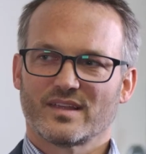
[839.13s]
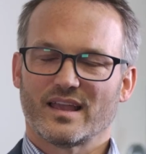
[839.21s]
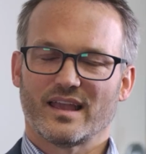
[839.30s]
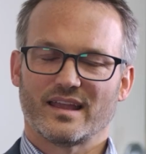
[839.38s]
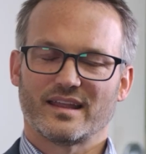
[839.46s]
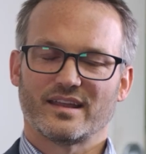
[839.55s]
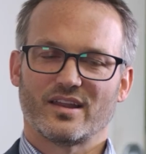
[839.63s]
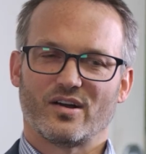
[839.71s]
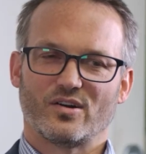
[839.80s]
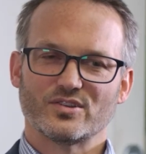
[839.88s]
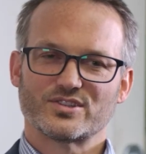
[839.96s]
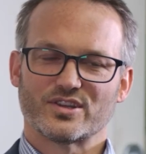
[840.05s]
And it
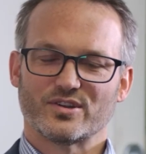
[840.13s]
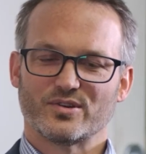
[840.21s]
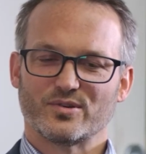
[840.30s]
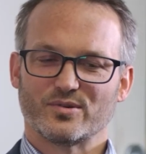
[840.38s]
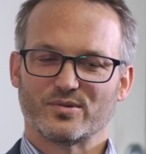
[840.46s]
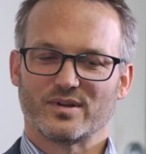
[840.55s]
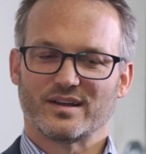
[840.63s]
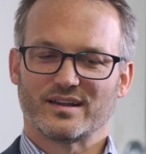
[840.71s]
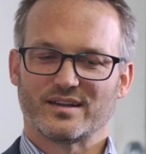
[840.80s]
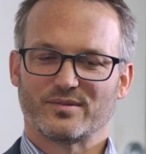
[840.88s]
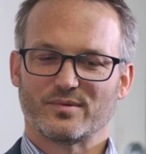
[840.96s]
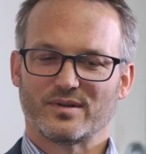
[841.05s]

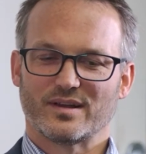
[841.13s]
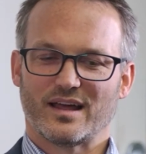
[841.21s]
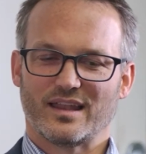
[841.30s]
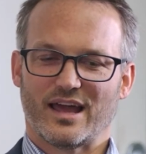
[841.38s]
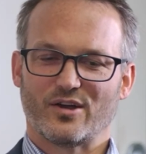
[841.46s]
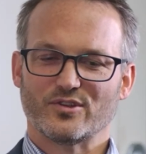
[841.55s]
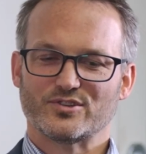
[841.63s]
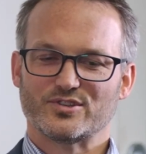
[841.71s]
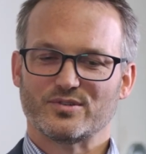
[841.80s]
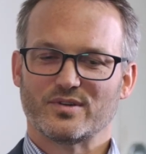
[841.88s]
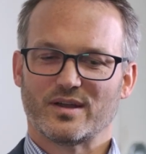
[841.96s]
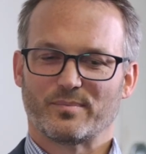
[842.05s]
also allows
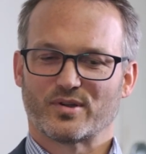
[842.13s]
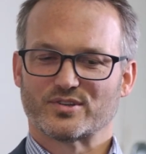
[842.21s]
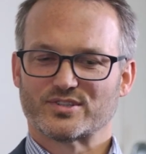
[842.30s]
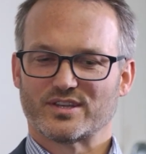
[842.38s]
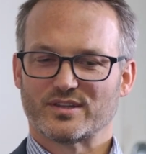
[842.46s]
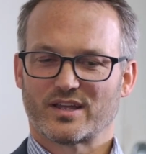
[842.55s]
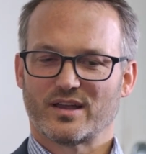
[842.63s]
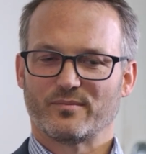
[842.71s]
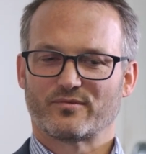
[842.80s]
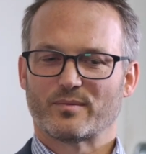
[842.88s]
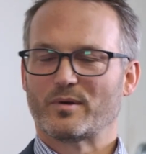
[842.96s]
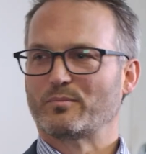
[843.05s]
a person to come
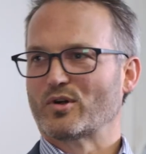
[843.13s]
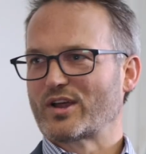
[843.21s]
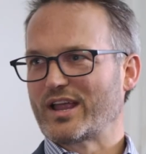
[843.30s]
from a more